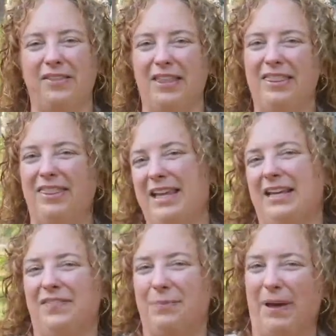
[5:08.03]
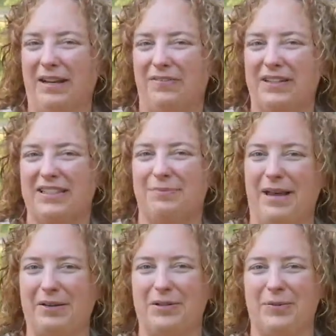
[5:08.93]
than think of the benefits of
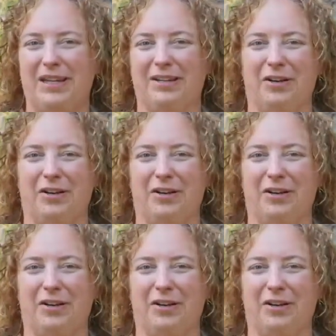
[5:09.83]
meadowsweet